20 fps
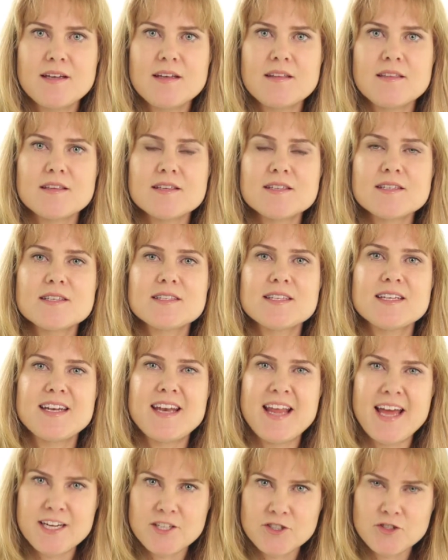This is a
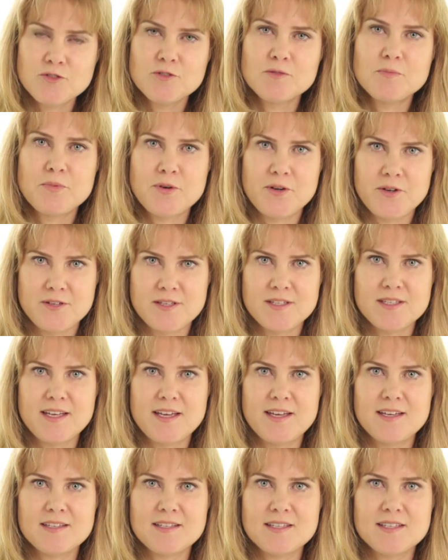natural
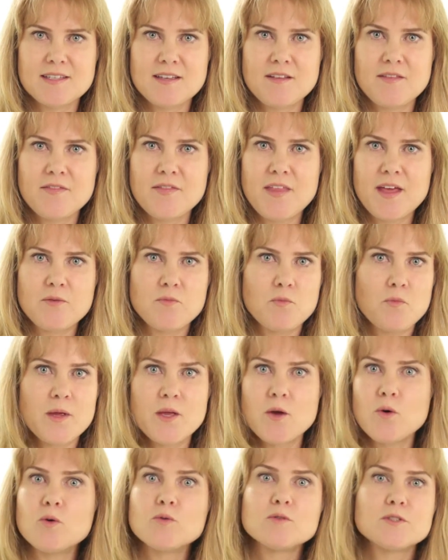process that we
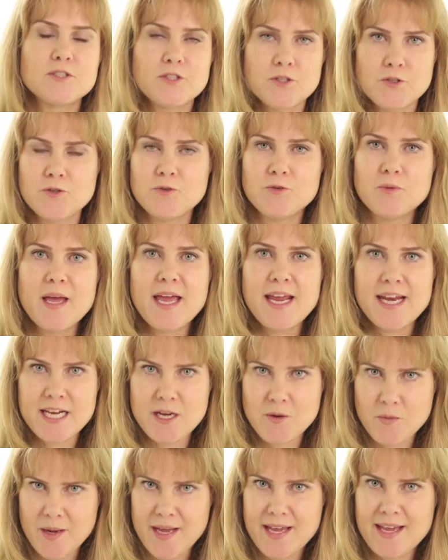all do
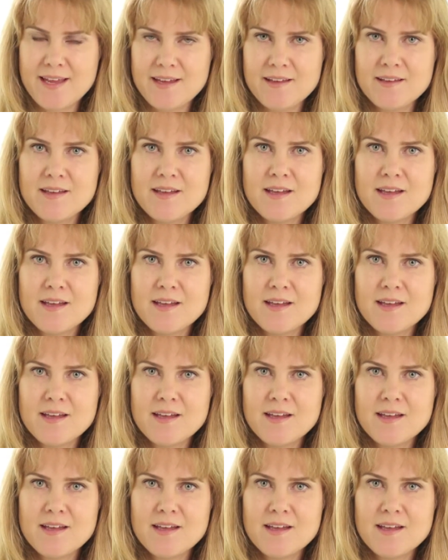anyway,